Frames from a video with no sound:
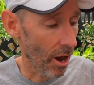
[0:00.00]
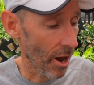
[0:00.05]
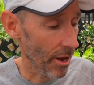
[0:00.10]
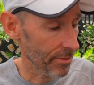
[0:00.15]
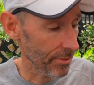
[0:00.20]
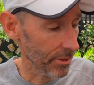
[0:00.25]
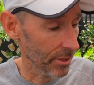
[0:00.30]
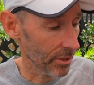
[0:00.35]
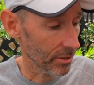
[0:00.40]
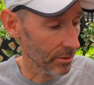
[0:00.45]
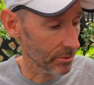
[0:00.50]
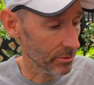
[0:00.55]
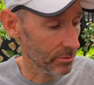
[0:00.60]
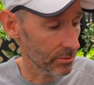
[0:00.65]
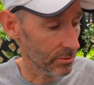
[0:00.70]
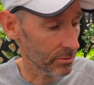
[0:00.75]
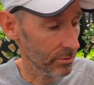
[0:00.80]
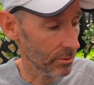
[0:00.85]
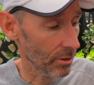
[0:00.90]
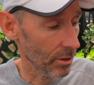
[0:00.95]
I think
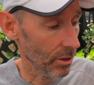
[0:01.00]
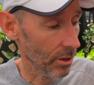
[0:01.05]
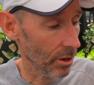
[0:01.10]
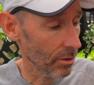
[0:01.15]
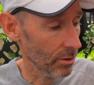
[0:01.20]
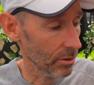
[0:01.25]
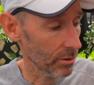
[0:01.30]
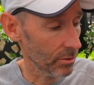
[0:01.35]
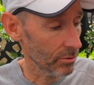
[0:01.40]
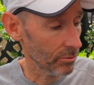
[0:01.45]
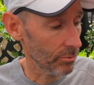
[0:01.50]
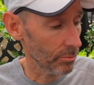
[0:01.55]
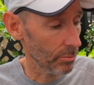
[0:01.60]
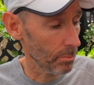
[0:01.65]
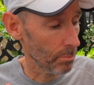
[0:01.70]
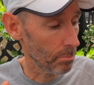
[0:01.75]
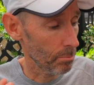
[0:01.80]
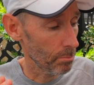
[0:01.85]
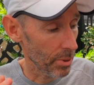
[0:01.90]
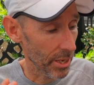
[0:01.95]
it's Hoka's
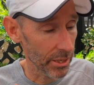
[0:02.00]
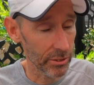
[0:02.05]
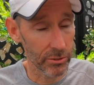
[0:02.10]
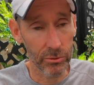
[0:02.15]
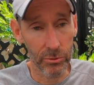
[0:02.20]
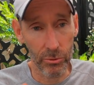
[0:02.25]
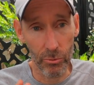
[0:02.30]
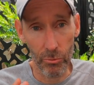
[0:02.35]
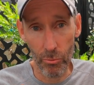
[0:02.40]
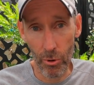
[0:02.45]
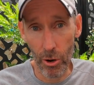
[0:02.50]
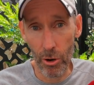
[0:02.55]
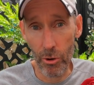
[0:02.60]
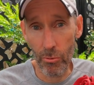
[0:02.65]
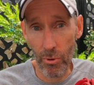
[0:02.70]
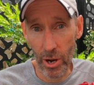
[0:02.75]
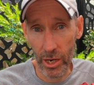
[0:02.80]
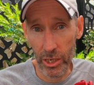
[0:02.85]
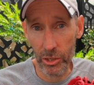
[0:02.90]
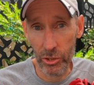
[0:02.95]
best
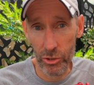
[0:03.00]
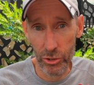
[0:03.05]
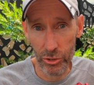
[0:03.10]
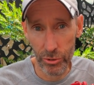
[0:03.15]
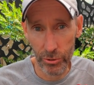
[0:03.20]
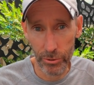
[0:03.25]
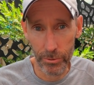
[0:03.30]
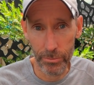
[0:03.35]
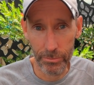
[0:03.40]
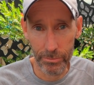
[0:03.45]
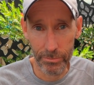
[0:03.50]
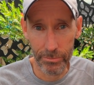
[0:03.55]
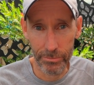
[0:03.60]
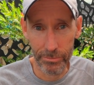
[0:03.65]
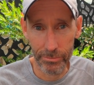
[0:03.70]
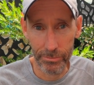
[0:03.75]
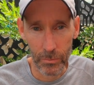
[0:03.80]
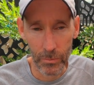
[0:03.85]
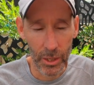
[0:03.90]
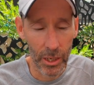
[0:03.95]
road running shoe.
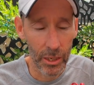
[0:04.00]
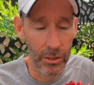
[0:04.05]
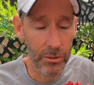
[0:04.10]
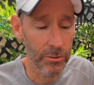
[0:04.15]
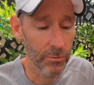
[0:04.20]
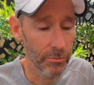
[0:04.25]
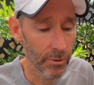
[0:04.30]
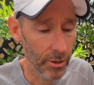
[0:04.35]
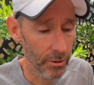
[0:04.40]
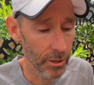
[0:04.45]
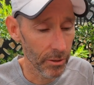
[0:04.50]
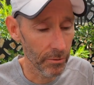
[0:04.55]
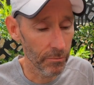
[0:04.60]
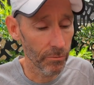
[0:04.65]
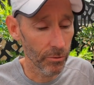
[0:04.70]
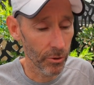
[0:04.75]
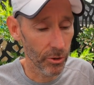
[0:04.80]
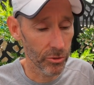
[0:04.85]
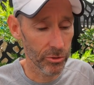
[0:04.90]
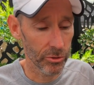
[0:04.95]
It's a very
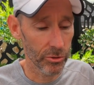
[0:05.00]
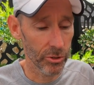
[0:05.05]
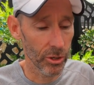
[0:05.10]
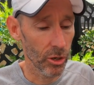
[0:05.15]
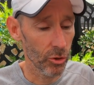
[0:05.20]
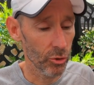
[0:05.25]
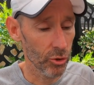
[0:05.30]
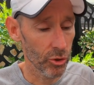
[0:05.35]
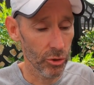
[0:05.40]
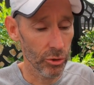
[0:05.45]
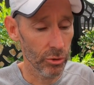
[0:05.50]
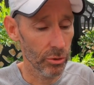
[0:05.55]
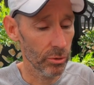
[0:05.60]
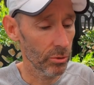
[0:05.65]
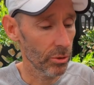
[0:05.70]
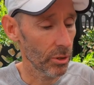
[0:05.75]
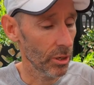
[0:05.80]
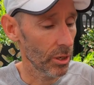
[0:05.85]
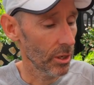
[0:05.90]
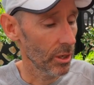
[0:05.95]
versatile
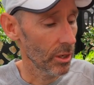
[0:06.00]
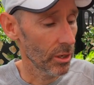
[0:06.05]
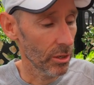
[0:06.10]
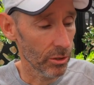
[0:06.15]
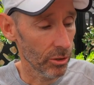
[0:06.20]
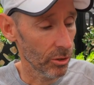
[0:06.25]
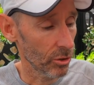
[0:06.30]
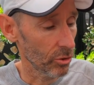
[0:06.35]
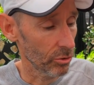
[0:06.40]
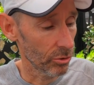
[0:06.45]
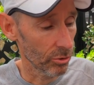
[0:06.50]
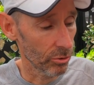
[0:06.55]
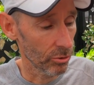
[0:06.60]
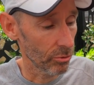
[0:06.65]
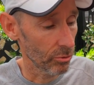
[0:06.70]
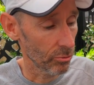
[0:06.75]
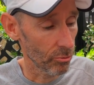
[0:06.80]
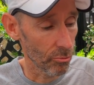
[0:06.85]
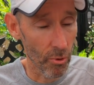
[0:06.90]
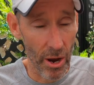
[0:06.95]
shoe. You could
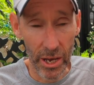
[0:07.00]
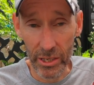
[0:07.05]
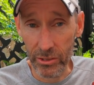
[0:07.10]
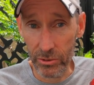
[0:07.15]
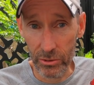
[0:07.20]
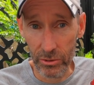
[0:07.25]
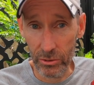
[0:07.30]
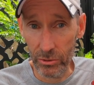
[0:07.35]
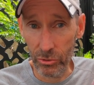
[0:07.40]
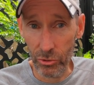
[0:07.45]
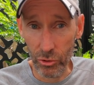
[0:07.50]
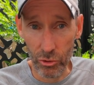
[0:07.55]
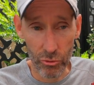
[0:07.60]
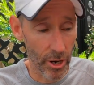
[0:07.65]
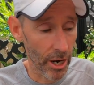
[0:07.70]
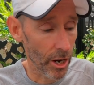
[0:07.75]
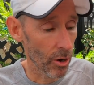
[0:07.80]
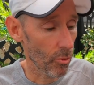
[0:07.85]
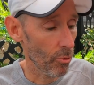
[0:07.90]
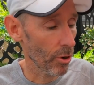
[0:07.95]
do races,
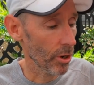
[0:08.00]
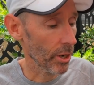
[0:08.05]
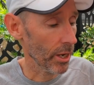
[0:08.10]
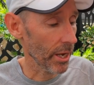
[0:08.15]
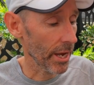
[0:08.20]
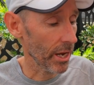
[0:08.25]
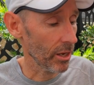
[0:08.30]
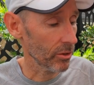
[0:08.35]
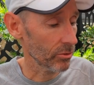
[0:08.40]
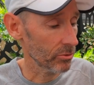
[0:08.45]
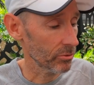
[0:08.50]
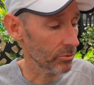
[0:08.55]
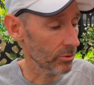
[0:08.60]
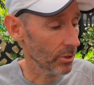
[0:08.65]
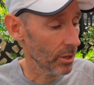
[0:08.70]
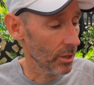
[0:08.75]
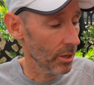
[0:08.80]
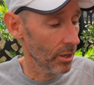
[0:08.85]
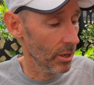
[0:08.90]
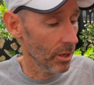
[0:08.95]
track workouts,
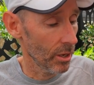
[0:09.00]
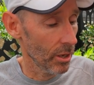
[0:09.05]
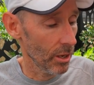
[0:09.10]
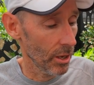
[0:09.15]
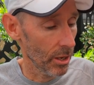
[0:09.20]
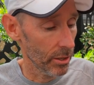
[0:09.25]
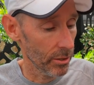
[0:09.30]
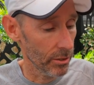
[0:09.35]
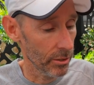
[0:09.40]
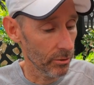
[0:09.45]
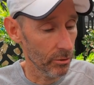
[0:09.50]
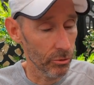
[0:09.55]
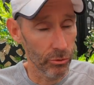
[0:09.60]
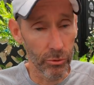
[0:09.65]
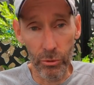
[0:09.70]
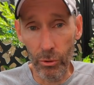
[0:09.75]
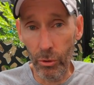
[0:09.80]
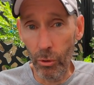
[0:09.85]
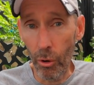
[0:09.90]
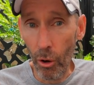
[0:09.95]
you could
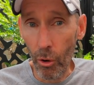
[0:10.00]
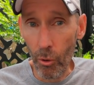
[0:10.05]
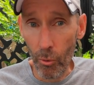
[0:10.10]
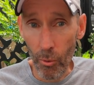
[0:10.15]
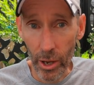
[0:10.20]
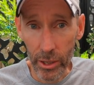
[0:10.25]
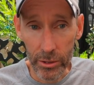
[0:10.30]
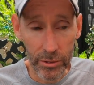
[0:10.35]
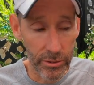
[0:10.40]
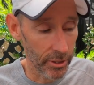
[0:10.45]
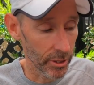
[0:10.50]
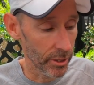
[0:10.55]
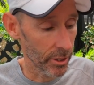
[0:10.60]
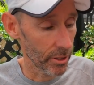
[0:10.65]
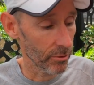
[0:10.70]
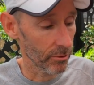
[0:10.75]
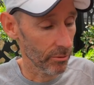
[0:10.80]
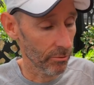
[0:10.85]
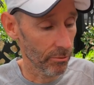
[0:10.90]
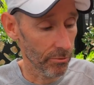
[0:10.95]
do long runs in
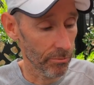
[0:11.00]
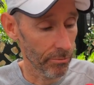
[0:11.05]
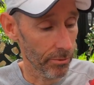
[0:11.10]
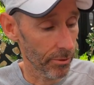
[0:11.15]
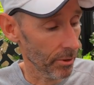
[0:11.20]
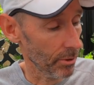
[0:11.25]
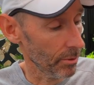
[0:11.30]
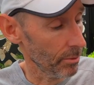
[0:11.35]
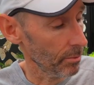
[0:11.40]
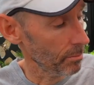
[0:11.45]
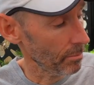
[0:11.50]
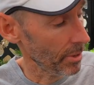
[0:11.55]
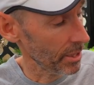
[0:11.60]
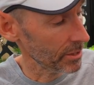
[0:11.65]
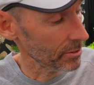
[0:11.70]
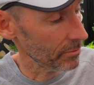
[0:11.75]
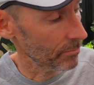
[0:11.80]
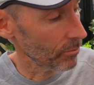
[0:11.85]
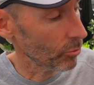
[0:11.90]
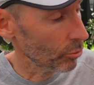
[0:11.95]
it with the
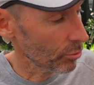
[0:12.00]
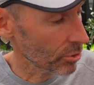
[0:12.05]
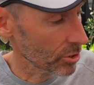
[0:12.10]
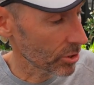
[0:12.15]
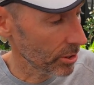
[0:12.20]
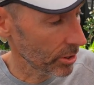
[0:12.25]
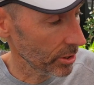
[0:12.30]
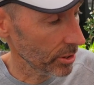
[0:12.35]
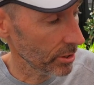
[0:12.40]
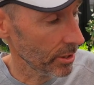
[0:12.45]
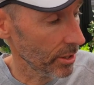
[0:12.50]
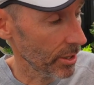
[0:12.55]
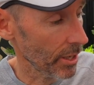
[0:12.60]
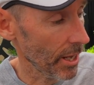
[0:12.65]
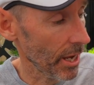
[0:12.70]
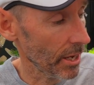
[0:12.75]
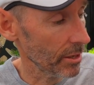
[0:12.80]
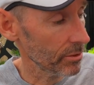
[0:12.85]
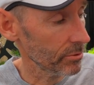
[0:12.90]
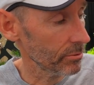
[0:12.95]
massive cushioning it
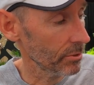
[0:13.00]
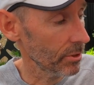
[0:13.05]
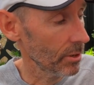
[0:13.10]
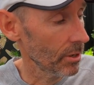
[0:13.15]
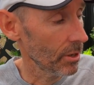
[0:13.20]
has.